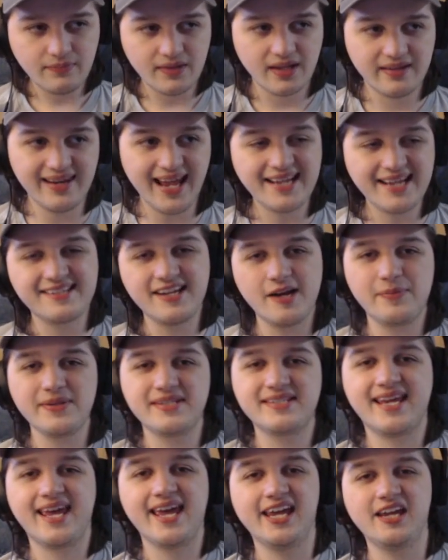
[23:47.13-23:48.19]
Next up is
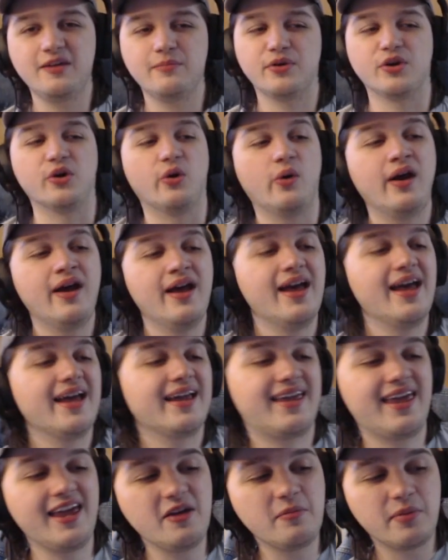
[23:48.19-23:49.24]
King Boo.
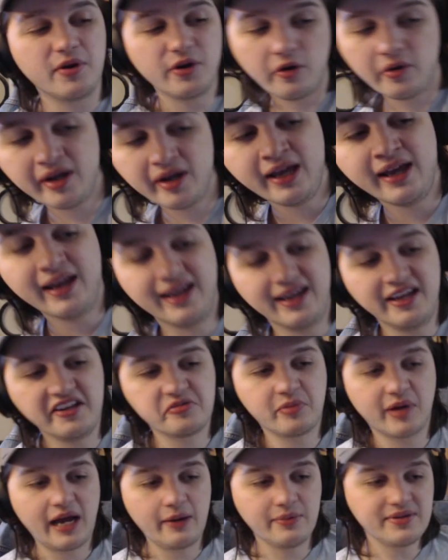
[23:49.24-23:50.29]
King Boo is
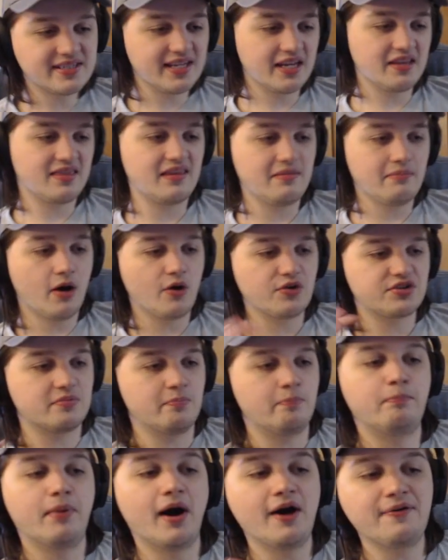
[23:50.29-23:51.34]
what I would say the most
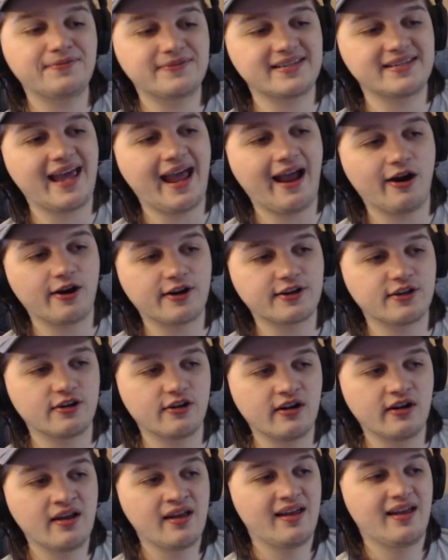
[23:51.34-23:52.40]
buffed
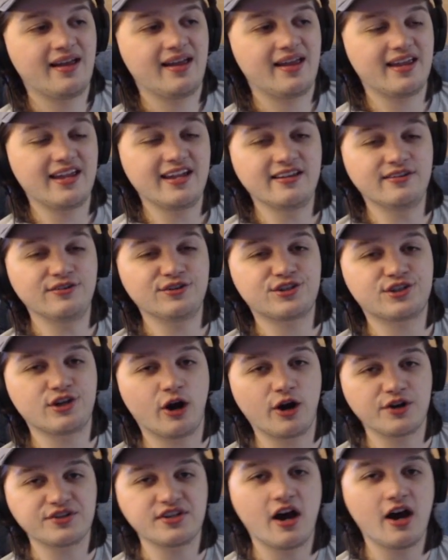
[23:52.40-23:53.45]
character in
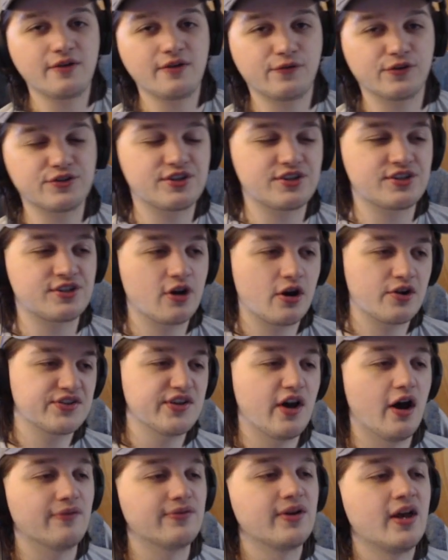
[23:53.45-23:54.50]
Stars On versus Stars
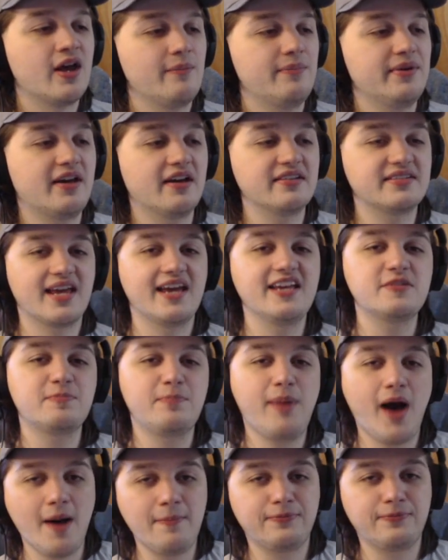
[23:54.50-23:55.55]
Off, because his
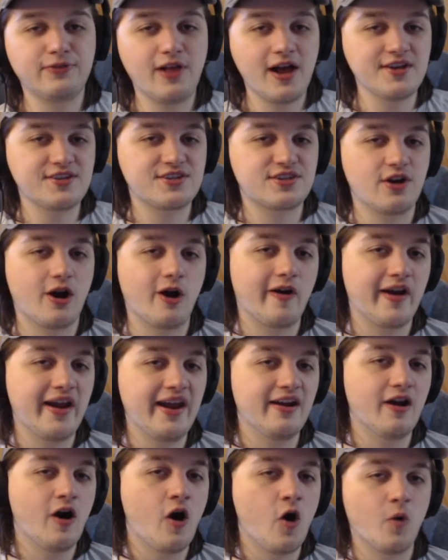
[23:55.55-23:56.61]
pop fly star
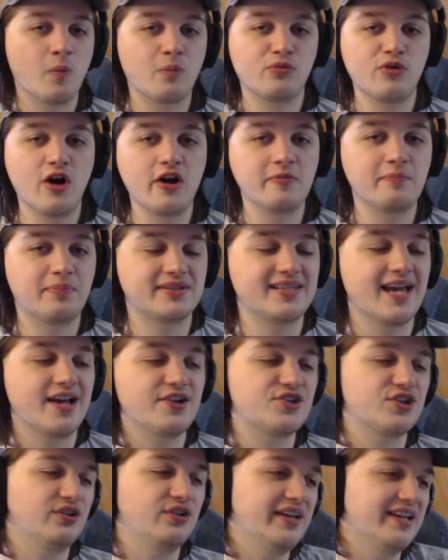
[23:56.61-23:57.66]
hit home run
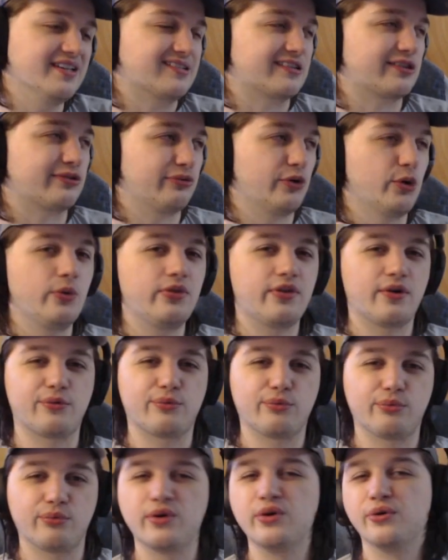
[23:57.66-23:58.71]
potential is through the
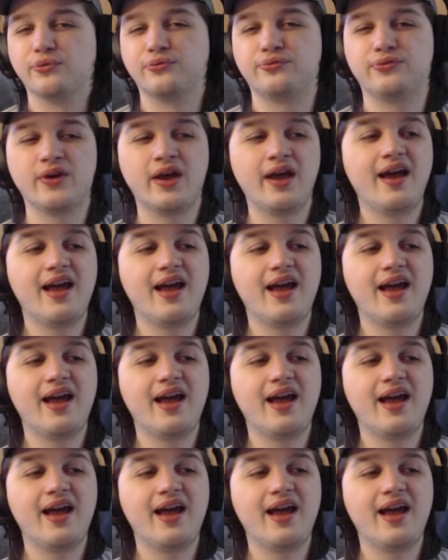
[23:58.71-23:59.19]
roof.